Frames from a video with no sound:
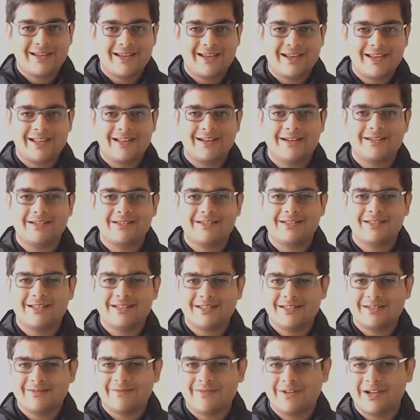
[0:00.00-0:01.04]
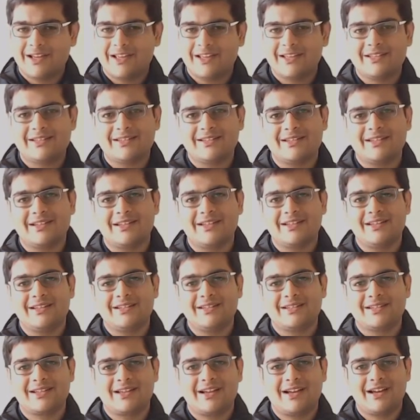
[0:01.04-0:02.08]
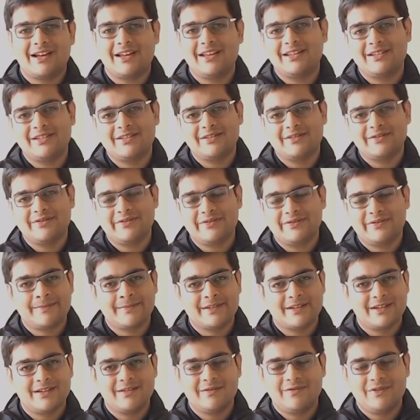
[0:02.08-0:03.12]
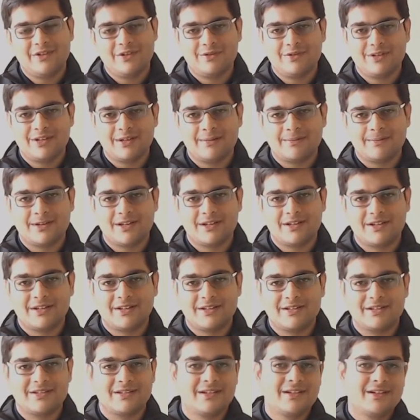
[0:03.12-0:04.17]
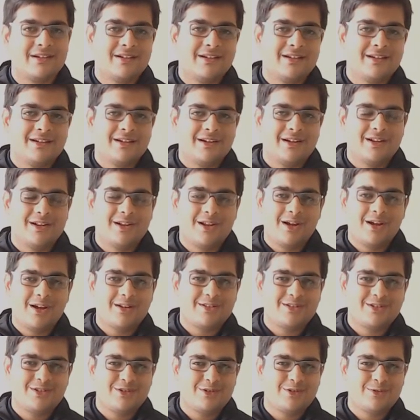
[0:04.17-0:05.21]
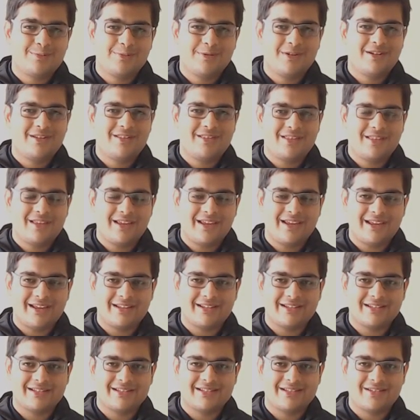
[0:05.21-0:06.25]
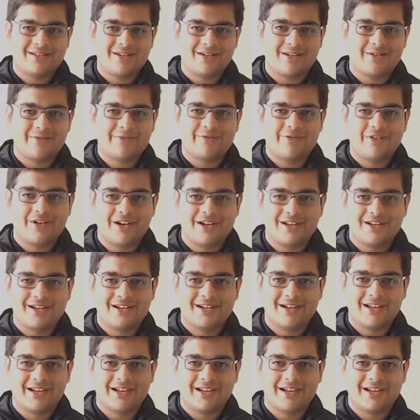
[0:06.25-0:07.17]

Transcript: And this advice is kind of confusing because a lot of stupid things are fun.